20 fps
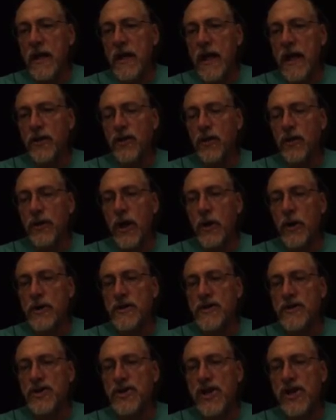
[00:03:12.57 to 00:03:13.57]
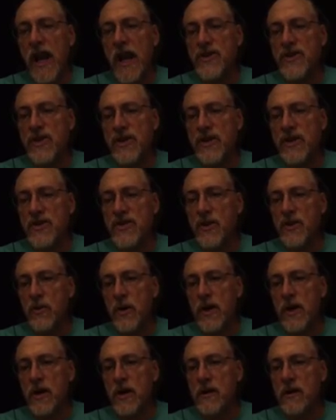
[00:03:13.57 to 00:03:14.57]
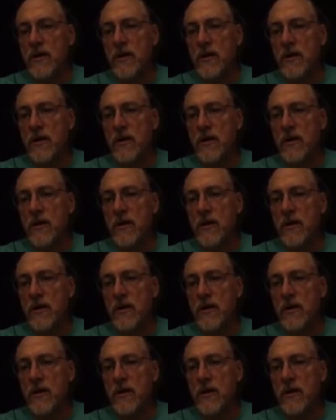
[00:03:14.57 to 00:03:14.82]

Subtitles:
and you'll notice a change in the screen.